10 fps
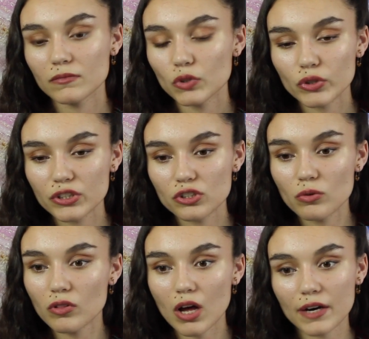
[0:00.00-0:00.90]
You can do
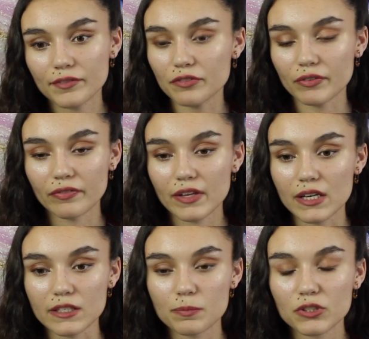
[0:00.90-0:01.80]
a lot of different
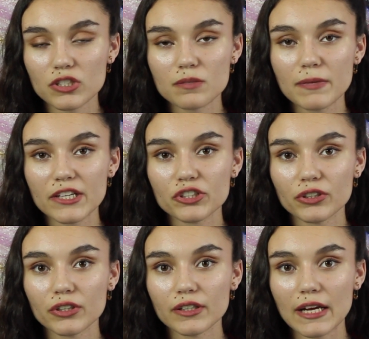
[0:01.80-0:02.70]
things, but just make
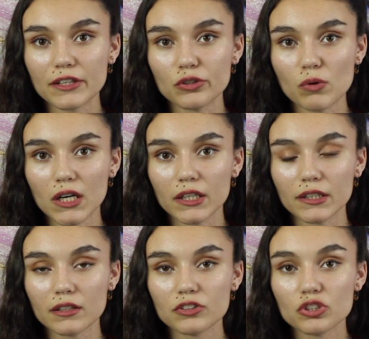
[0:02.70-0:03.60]
sure that you
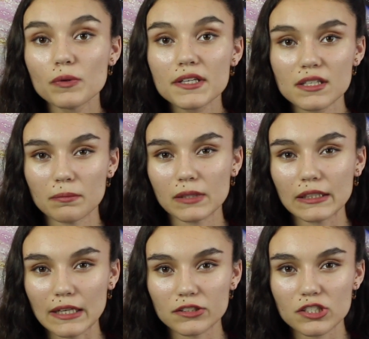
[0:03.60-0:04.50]
are doing
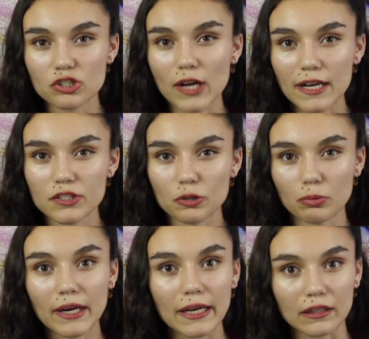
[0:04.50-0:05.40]
something that distracts your
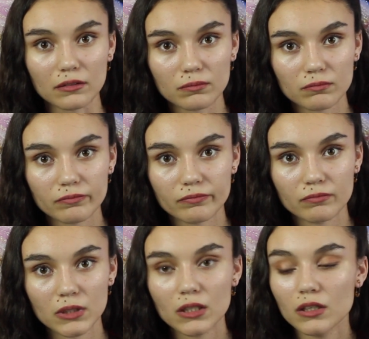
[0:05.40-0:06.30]
brain.
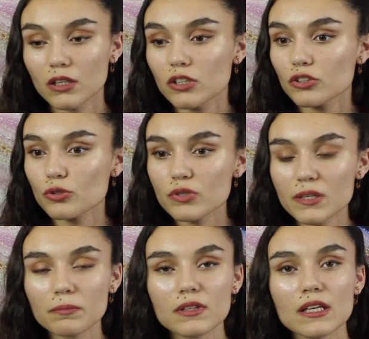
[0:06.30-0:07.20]
Do
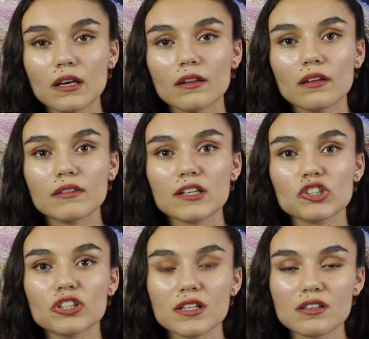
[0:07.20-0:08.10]
something that
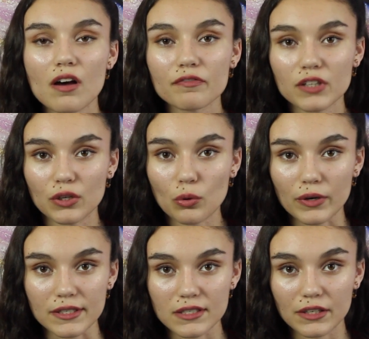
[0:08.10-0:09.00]
shuts off the
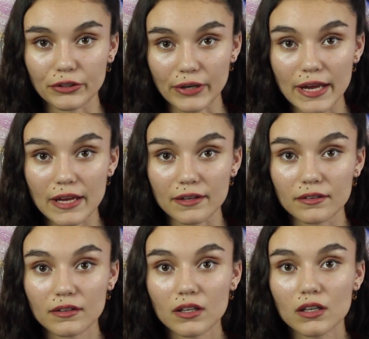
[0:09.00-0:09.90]
noise in your
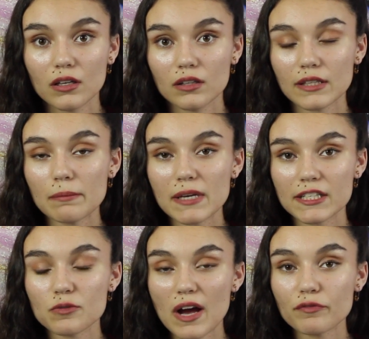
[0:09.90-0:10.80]
head, that
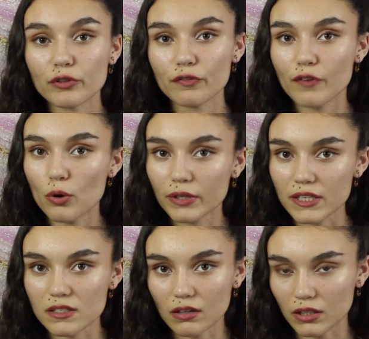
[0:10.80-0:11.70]
makes you have to
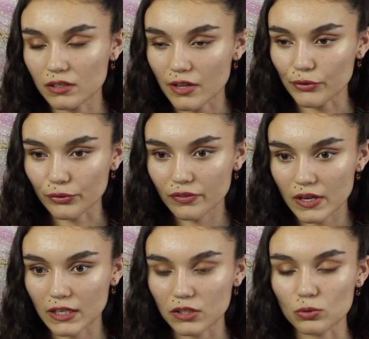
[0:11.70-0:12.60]
focus on another
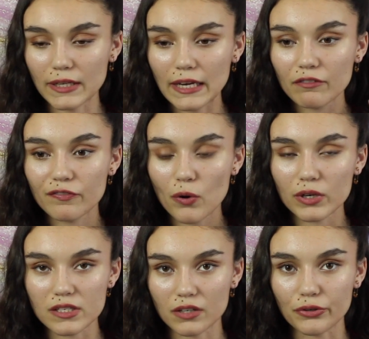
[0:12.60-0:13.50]
thing and you can't
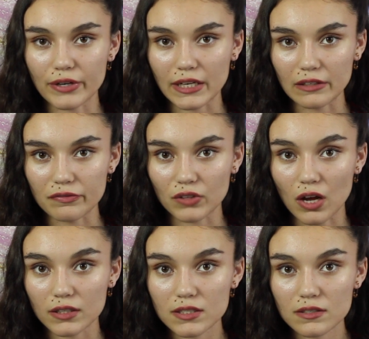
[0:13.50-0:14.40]
focus on your negative
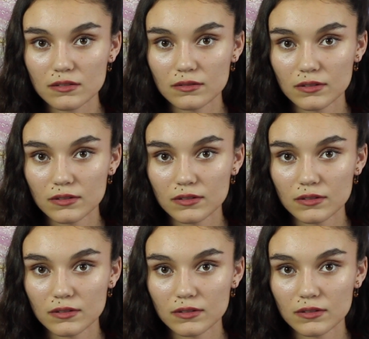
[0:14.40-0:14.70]
thoughts.